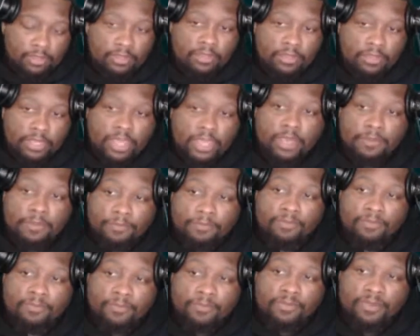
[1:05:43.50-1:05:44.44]
yeah,
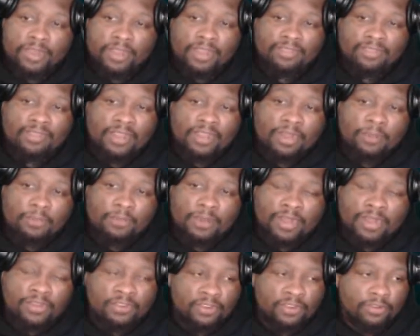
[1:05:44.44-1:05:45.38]
so that's how the
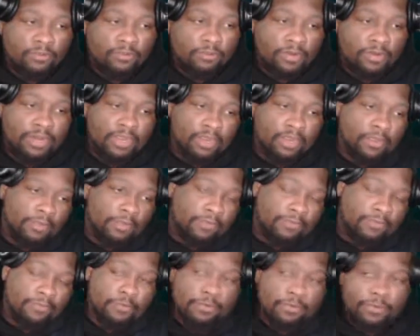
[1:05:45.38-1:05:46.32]
project is running. It goes
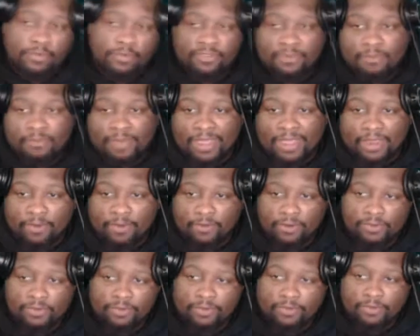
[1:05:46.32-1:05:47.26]
forwards and
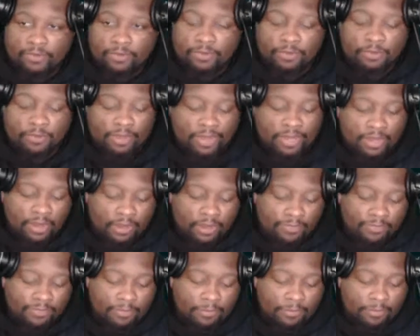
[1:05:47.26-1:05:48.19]
backwards, so you can hear
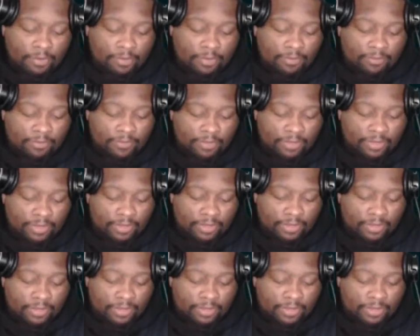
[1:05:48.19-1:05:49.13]
from both uh,
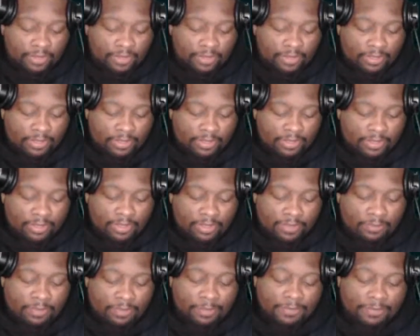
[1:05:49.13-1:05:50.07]

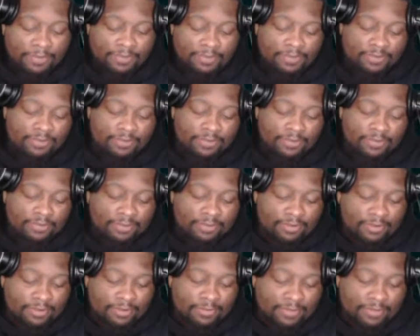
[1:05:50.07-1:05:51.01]
both positions. You
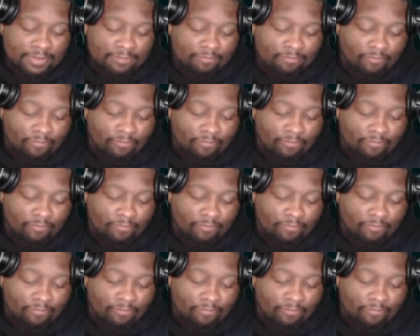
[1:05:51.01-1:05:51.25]
know what I mean?